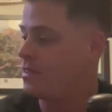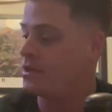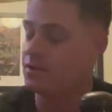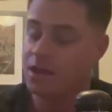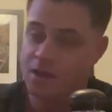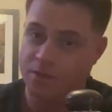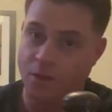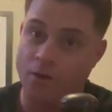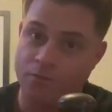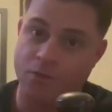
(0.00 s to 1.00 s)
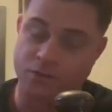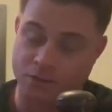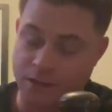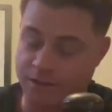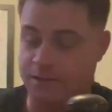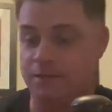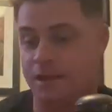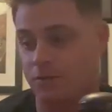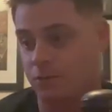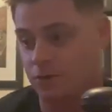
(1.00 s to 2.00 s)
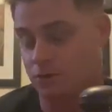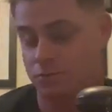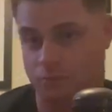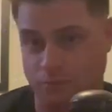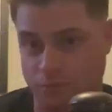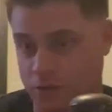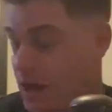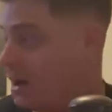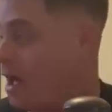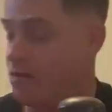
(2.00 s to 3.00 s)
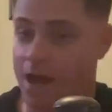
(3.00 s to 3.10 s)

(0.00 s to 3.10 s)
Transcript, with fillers: And then the Old Forester 1910, which which I don't have.